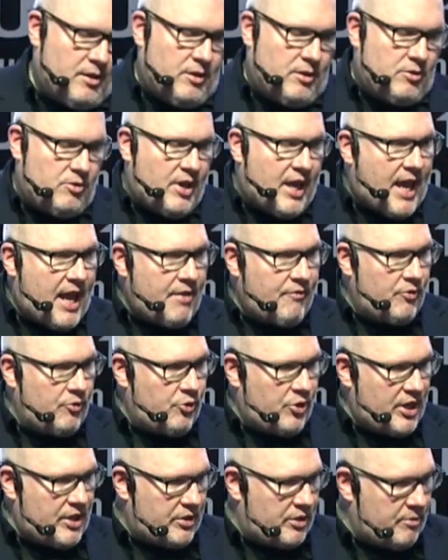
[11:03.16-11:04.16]
You have
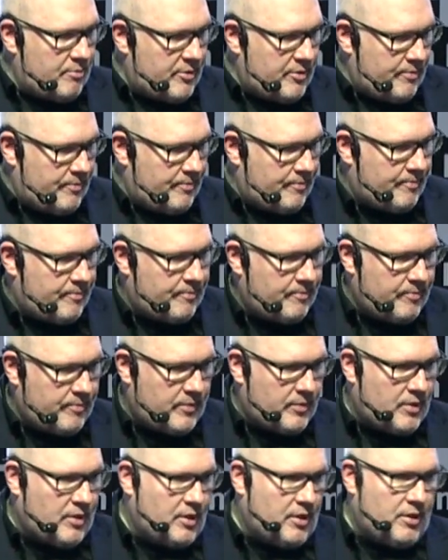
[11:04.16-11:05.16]
rhythm,
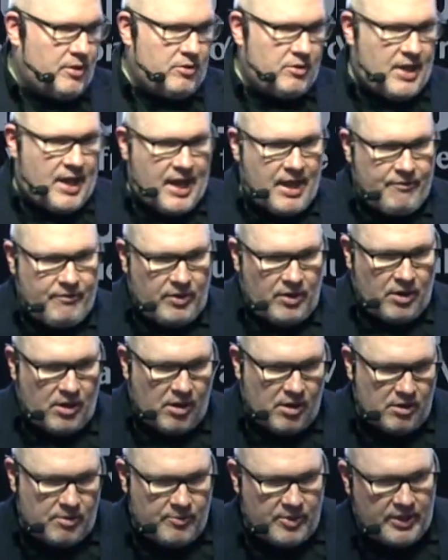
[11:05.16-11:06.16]
you have
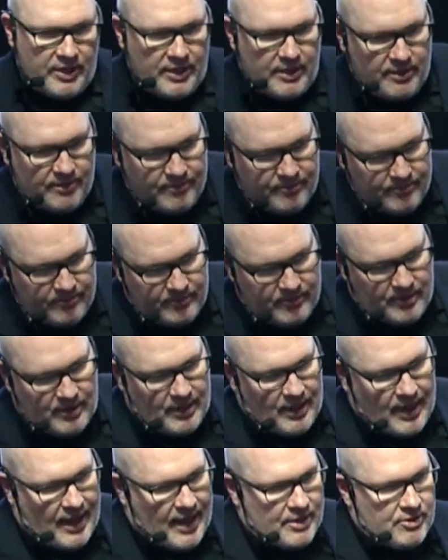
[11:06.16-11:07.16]
harmony,
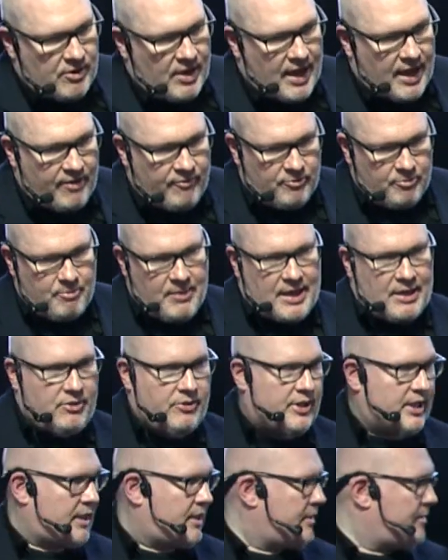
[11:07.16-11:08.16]
and you have
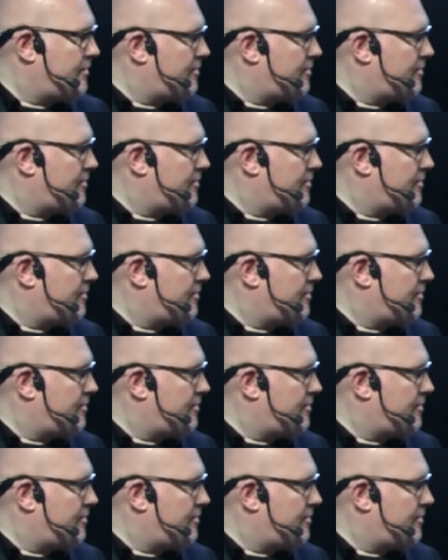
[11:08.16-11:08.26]
melody.